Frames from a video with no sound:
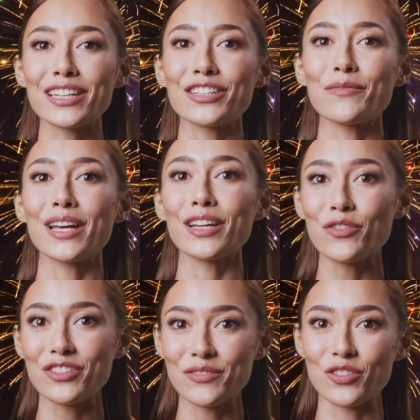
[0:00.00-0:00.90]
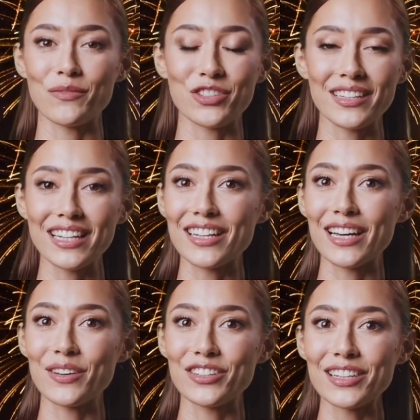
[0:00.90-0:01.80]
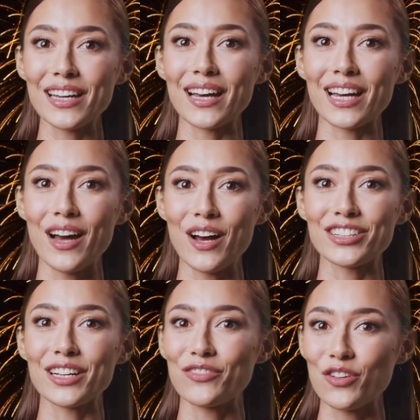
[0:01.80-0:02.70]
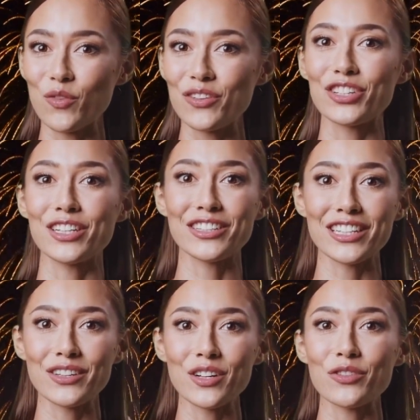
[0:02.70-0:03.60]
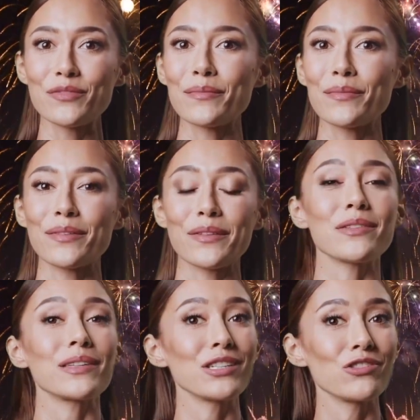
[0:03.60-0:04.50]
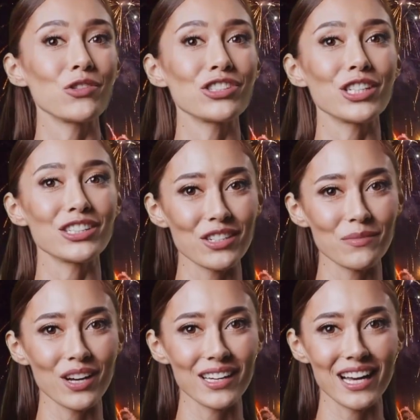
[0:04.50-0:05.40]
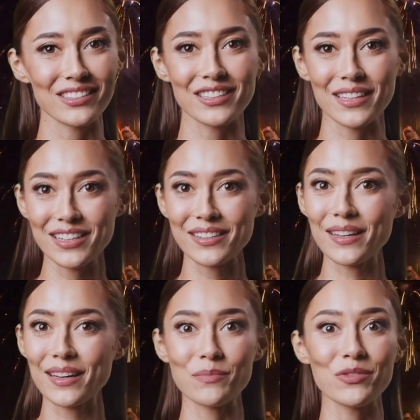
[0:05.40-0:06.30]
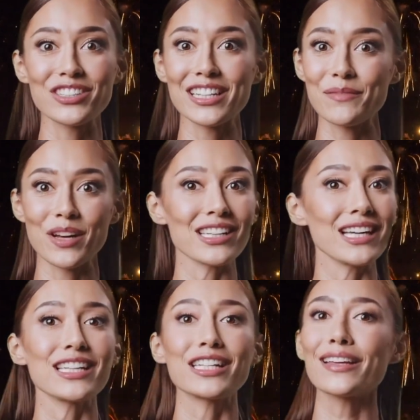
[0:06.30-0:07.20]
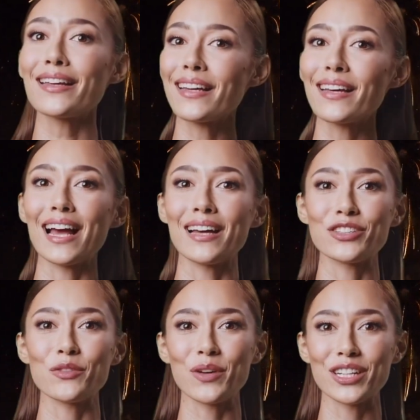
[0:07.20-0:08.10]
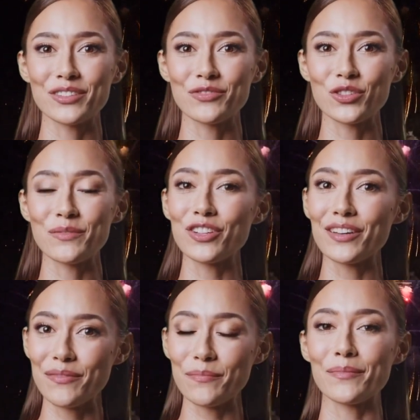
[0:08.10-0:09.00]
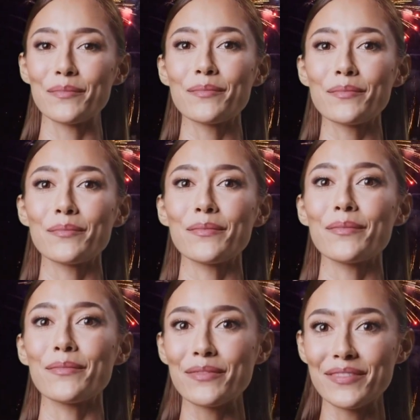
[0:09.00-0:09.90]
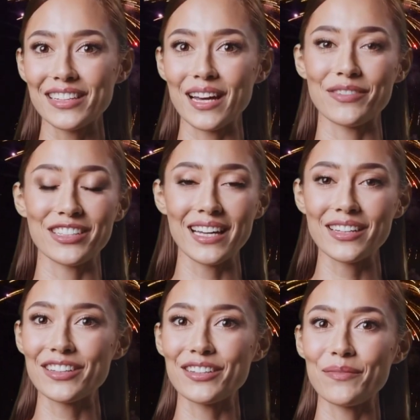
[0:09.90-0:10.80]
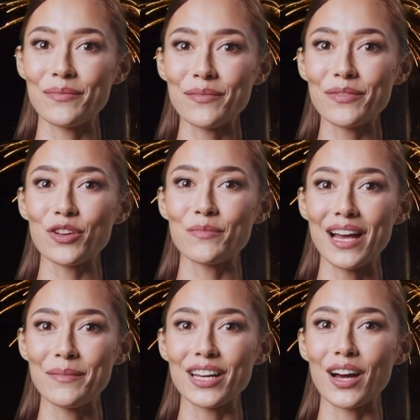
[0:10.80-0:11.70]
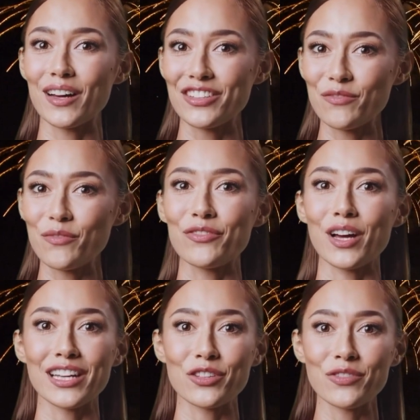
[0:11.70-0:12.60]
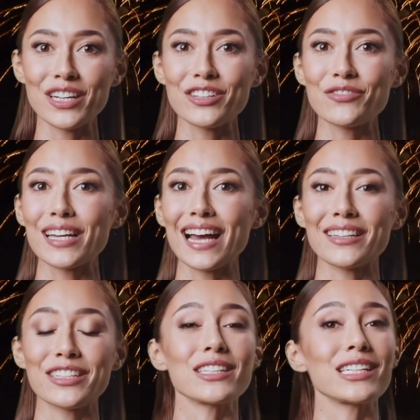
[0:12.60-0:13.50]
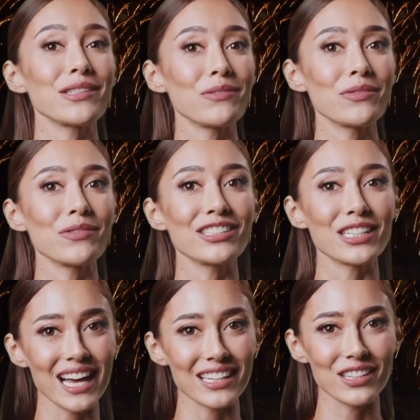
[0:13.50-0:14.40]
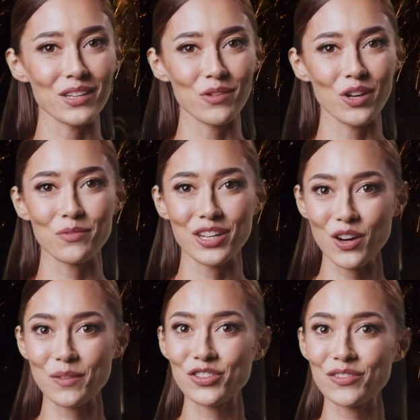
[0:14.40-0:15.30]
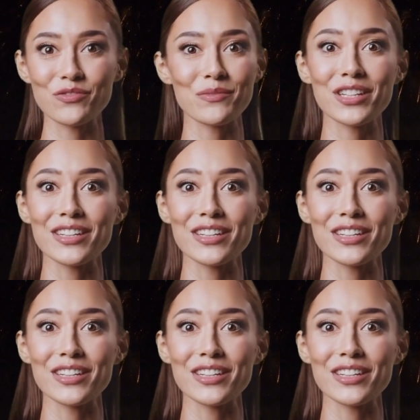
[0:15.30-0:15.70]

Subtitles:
display your subscription details and ask if you want to continue. If you're certain about cancelling, proceed by clicking Cancel My Subscription. Step 6. You may be asked to provide a reason for cancelling. Select an appropriate option from the